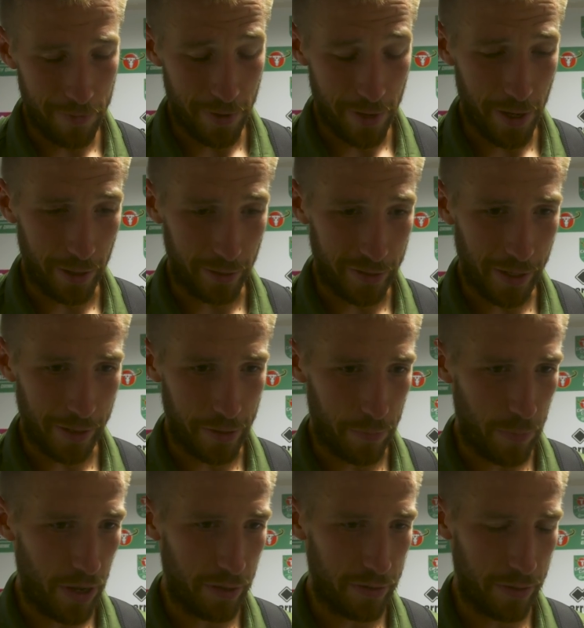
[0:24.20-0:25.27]
Exactly.
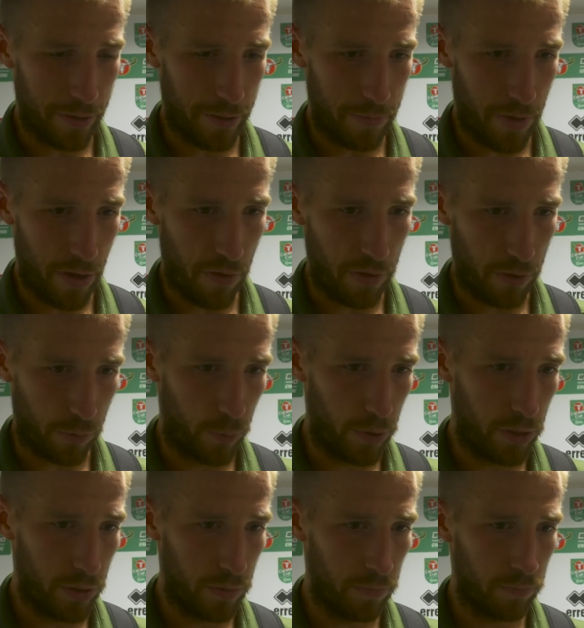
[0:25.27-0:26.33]
But I think
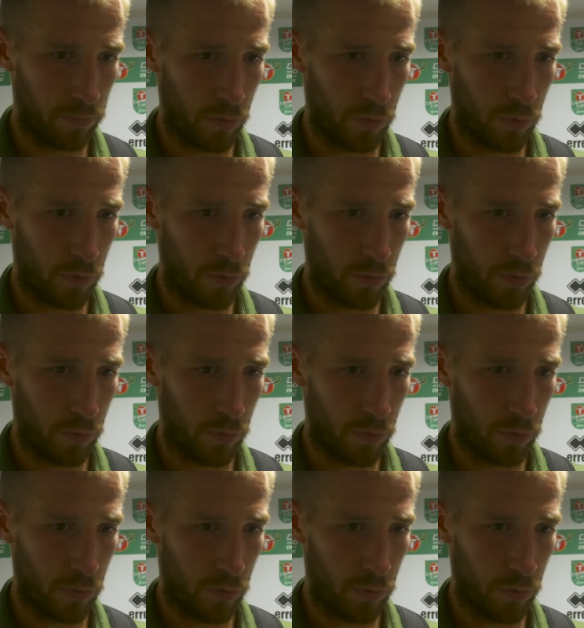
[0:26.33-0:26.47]
we